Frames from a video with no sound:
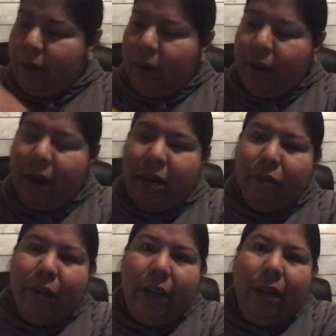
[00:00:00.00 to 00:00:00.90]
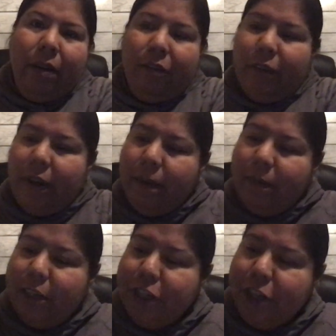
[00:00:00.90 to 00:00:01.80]
kind of running out of time
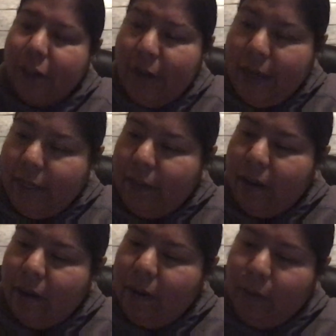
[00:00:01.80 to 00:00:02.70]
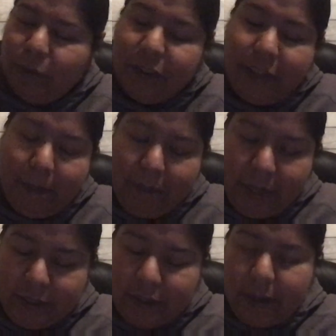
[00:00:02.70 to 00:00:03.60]
this year, I thought we'll skip
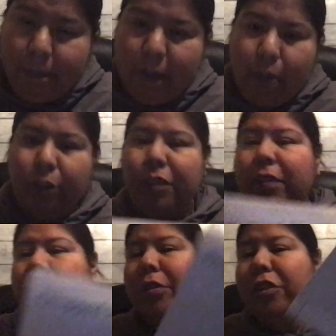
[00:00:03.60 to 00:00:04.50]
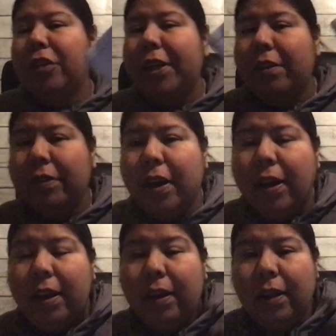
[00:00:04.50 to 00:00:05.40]
that step and we'll just go straight into
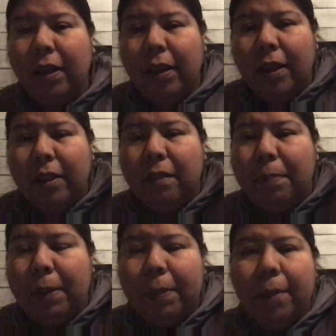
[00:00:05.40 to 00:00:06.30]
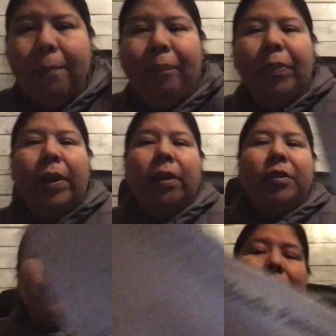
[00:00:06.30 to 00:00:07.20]
cutting the paper.
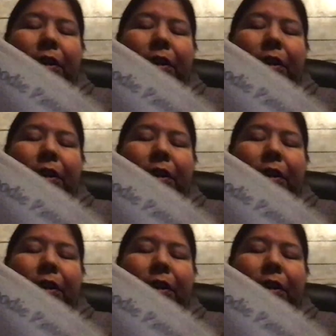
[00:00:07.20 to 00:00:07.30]
So you'll